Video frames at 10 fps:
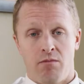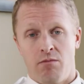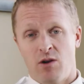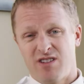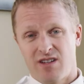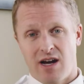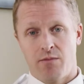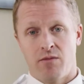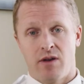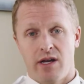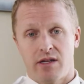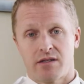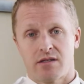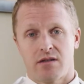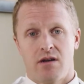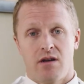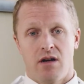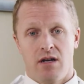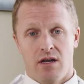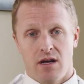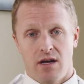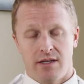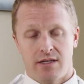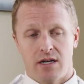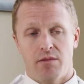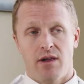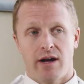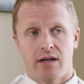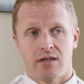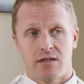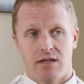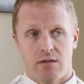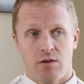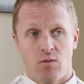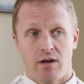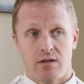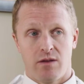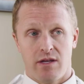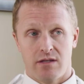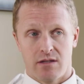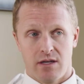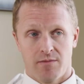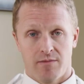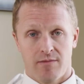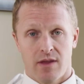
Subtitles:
Most of the time it's an appliance that someone wears when they sleep.